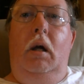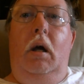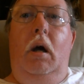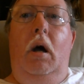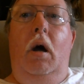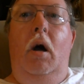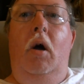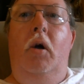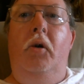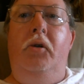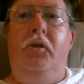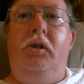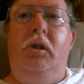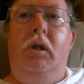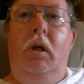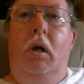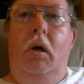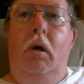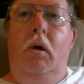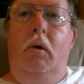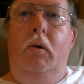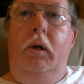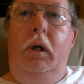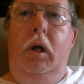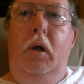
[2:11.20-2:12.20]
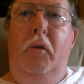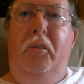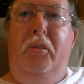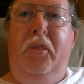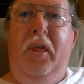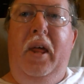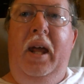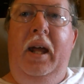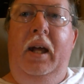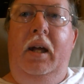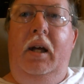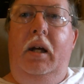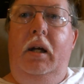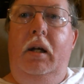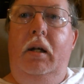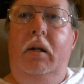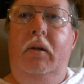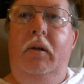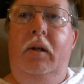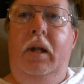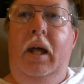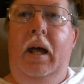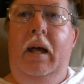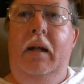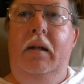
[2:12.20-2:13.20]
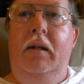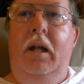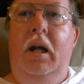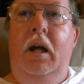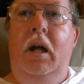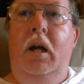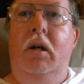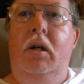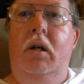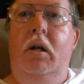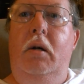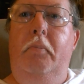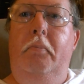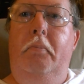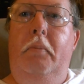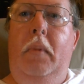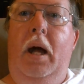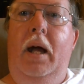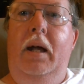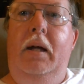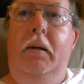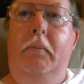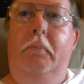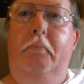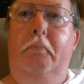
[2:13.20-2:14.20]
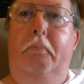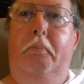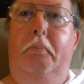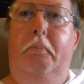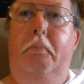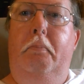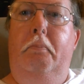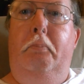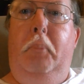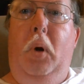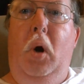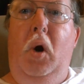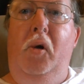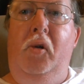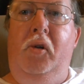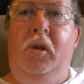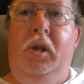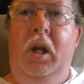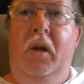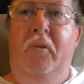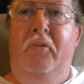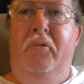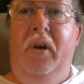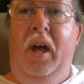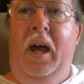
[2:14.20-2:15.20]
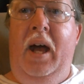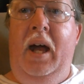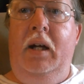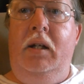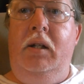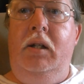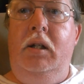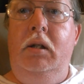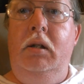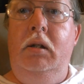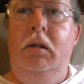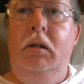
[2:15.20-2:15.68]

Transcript: Also, you think that they're my birth defect.